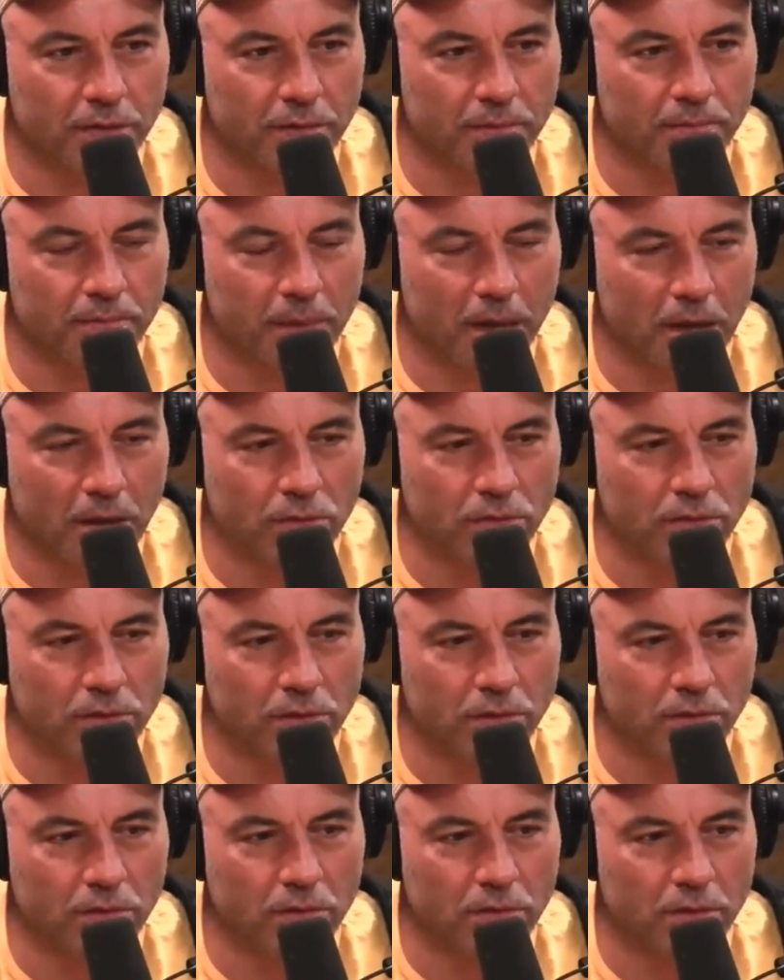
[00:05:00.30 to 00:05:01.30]
mount
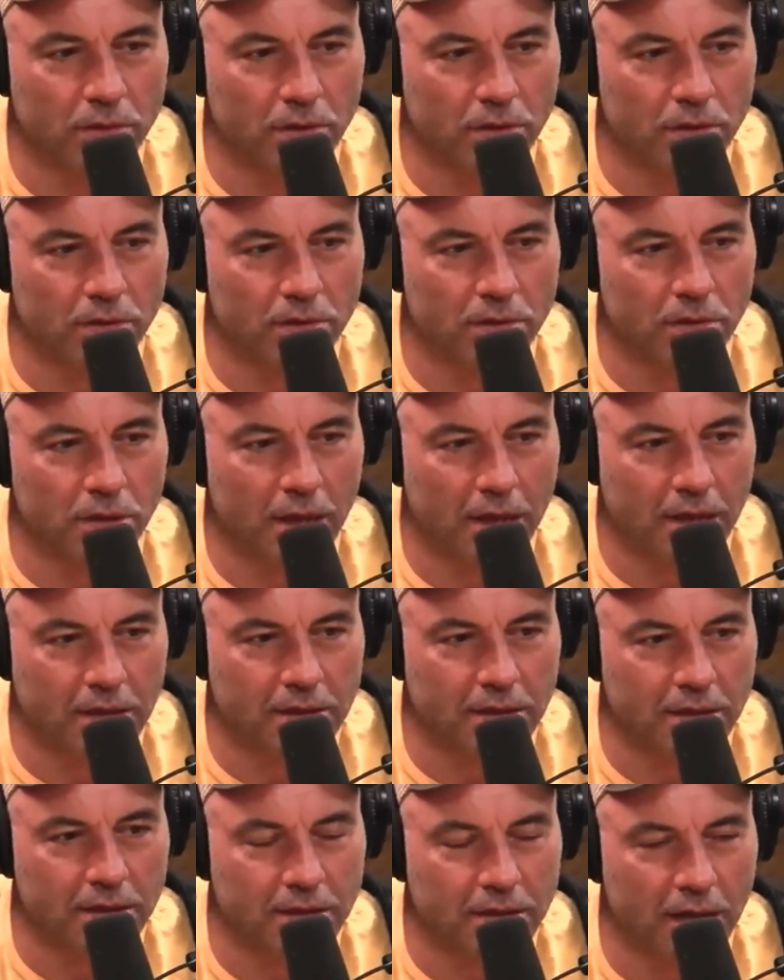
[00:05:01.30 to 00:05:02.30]
or, like I
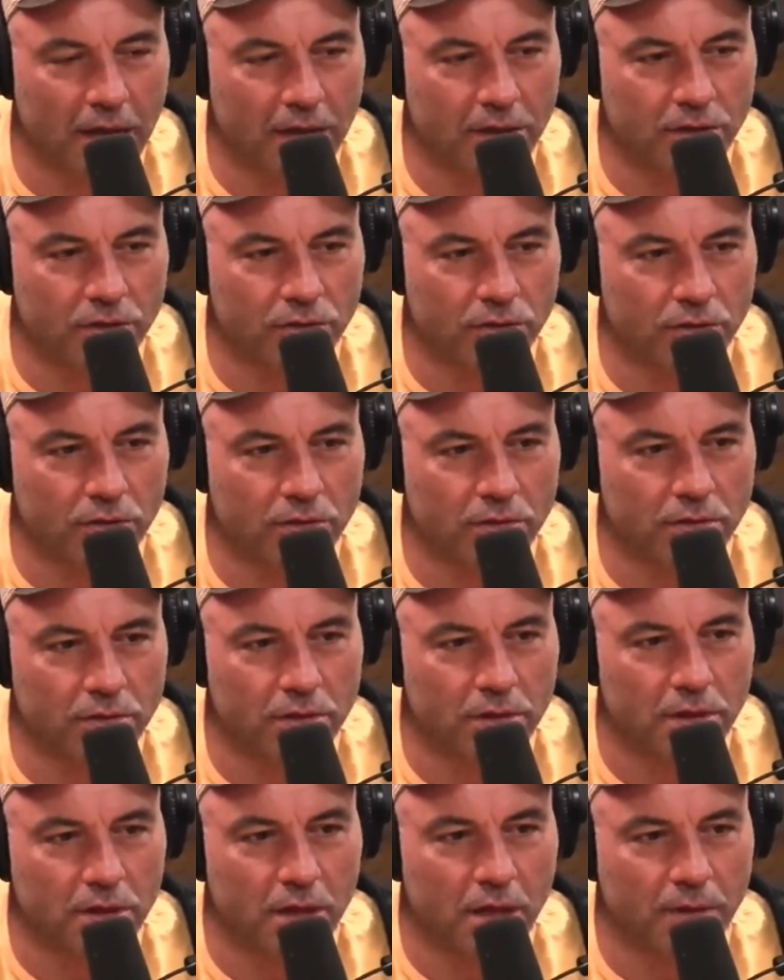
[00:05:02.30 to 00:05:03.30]
said, side control.
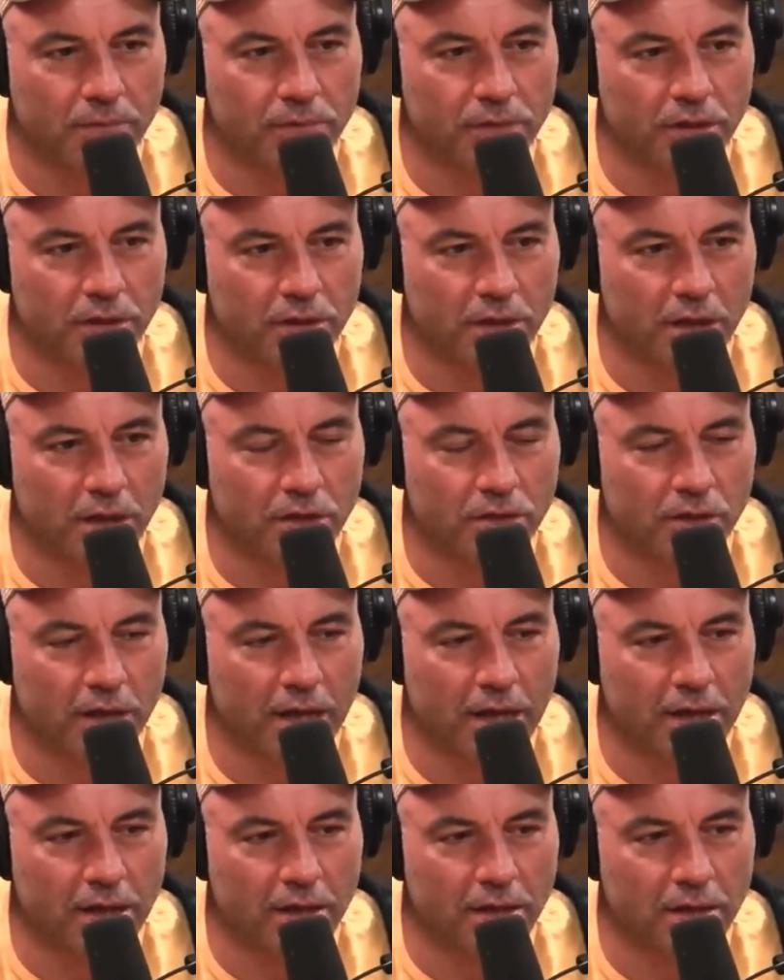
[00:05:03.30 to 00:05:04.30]
You're on the
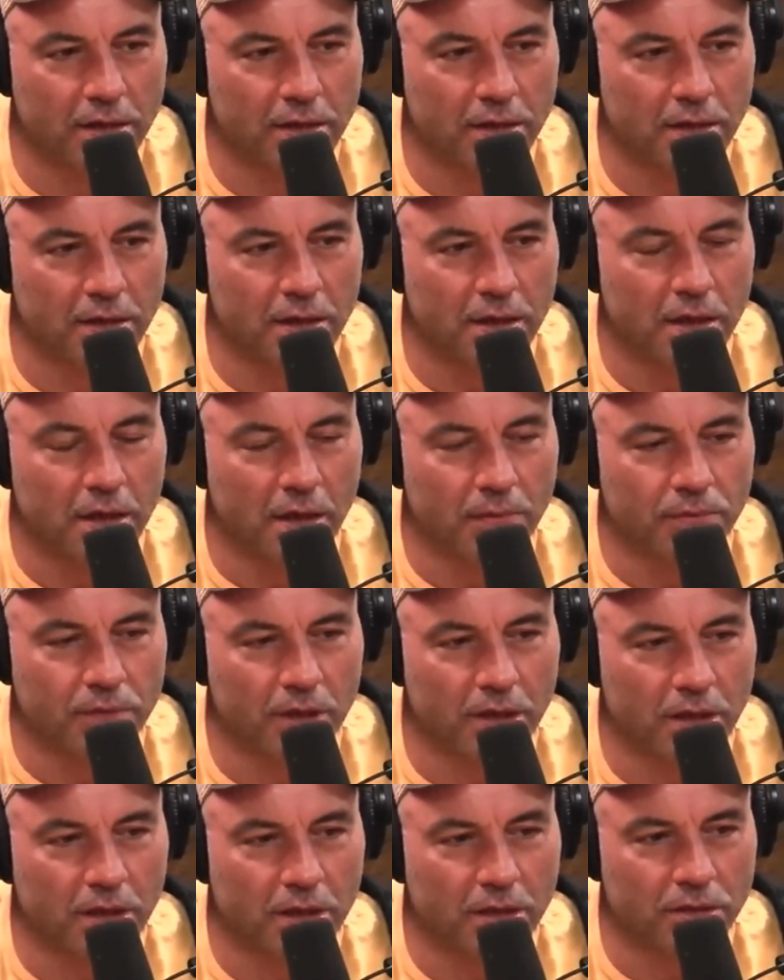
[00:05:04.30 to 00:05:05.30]
right track.
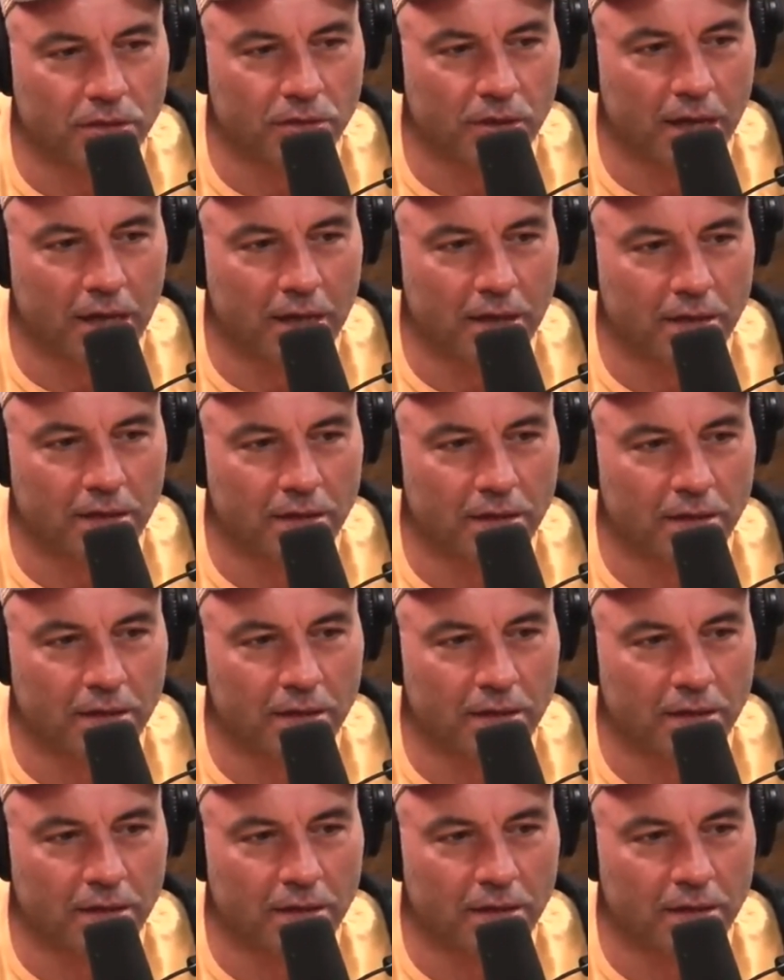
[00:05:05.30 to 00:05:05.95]
You're going to work your